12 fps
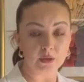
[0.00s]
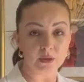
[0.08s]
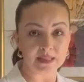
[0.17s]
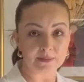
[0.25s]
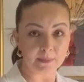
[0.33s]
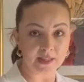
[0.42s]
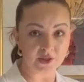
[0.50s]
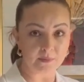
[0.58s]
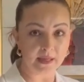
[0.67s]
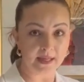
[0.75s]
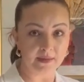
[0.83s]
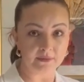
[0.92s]
your
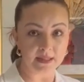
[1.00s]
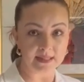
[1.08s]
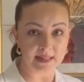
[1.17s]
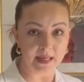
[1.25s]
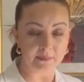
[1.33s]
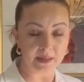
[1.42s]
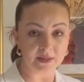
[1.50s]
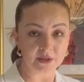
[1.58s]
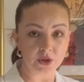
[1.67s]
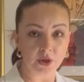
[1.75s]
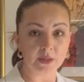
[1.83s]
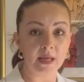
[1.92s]
splashback have the same
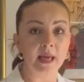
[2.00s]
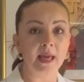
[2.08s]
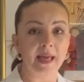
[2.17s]
undertone